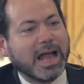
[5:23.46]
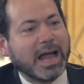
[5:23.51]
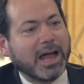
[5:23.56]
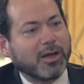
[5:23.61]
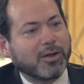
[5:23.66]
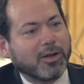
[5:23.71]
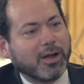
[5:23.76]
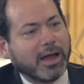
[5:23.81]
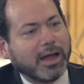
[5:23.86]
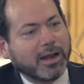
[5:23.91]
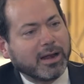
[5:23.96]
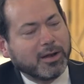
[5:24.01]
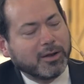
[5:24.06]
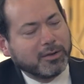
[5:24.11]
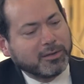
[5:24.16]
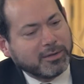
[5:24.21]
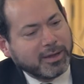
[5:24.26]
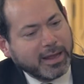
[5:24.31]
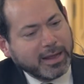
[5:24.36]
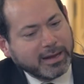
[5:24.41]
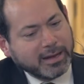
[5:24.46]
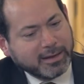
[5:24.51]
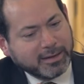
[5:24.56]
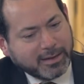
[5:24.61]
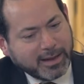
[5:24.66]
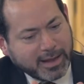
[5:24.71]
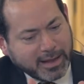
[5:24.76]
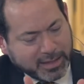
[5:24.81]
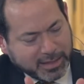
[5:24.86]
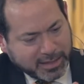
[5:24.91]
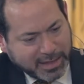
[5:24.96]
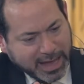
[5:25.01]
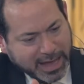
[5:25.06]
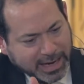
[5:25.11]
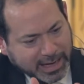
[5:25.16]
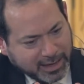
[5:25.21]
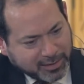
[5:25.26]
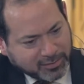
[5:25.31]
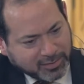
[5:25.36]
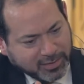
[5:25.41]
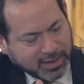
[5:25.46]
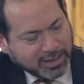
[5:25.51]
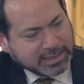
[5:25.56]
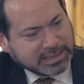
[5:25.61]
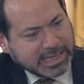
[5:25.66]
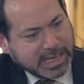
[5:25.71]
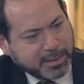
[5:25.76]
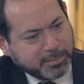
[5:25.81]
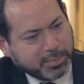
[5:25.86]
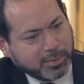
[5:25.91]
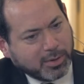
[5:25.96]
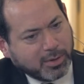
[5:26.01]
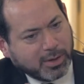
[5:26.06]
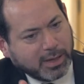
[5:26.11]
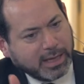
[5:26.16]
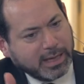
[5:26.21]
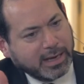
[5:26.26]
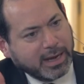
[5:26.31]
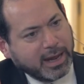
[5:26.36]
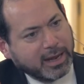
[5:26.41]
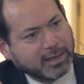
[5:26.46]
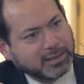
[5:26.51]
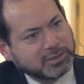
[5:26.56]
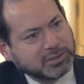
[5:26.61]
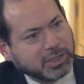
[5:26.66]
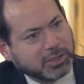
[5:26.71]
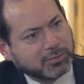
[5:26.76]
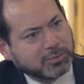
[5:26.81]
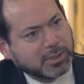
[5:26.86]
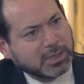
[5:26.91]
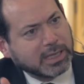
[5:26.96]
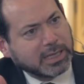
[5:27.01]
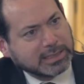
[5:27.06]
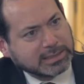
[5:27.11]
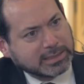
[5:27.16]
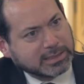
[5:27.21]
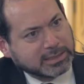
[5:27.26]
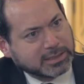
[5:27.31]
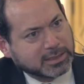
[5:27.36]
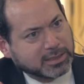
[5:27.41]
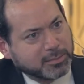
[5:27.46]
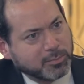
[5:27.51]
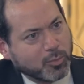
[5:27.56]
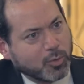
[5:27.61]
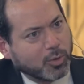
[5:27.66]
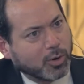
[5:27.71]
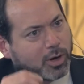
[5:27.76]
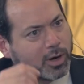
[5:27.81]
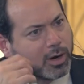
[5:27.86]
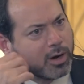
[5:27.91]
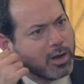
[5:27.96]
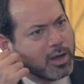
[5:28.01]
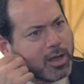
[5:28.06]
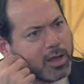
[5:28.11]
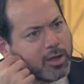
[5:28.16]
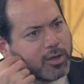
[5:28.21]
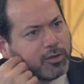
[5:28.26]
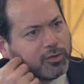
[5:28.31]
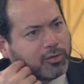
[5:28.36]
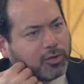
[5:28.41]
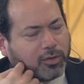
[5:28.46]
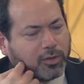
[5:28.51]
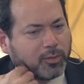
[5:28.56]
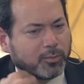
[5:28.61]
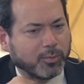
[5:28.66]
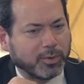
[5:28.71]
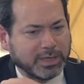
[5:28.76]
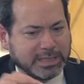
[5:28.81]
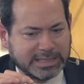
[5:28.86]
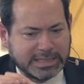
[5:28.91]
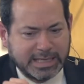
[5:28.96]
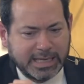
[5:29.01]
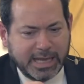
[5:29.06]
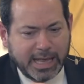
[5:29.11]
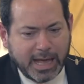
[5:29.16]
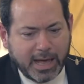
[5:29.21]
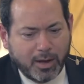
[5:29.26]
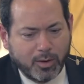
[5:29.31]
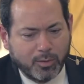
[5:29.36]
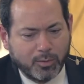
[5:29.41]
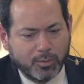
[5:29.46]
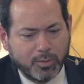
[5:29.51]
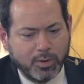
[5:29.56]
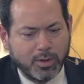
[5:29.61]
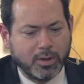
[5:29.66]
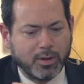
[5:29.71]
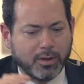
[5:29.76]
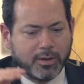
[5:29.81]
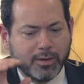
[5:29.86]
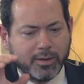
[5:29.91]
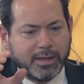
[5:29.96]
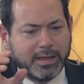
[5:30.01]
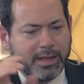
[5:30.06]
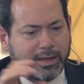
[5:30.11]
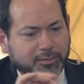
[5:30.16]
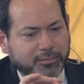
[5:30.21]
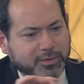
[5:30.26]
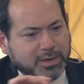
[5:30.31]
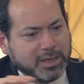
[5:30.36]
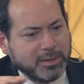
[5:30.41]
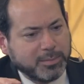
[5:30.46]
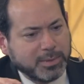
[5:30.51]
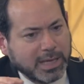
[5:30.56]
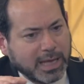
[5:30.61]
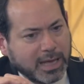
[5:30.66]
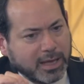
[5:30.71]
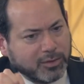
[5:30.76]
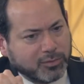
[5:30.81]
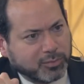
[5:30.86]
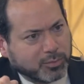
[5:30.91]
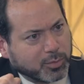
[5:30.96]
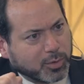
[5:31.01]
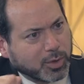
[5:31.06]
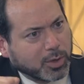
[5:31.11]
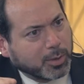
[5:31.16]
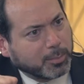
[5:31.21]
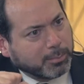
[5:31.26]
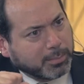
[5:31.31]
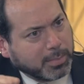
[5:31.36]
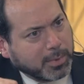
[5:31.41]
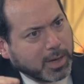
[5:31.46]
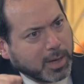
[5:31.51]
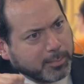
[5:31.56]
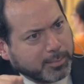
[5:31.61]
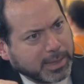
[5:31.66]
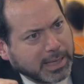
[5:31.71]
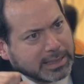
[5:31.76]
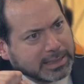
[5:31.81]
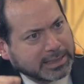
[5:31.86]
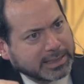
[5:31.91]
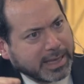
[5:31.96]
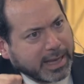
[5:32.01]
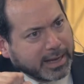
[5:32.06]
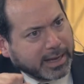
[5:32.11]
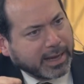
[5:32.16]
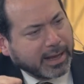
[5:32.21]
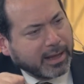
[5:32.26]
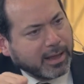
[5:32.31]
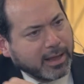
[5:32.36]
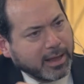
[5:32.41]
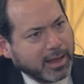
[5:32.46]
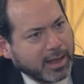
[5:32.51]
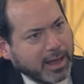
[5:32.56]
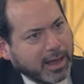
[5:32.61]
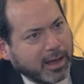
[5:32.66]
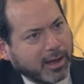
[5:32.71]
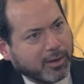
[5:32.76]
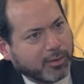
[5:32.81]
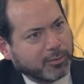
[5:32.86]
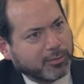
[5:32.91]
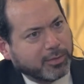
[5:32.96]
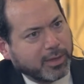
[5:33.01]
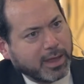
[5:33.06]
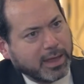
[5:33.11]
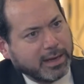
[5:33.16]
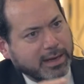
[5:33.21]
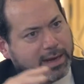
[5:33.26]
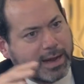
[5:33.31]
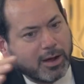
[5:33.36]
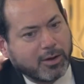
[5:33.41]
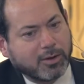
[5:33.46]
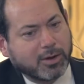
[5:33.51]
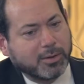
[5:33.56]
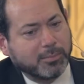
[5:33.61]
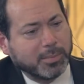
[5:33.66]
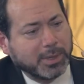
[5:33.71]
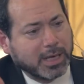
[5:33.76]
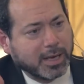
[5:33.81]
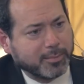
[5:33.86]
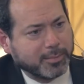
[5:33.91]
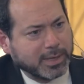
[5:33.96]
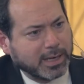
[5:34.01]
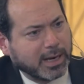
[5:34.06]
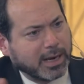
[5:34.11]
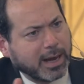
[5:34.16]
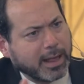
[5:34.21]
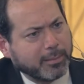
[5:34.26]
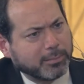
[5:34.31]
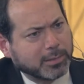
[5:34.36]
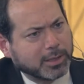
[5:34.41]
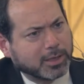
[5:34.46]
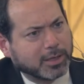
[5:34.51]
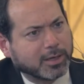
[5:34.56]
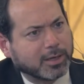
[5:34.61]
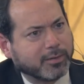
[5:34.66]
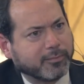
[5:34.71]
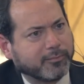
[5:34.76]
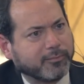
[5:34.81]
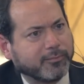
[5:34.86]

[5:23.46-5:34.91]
How to take that as an example and generalize it some more so that we see how, if DBAs were a bottleneck, how they now can become an enabler.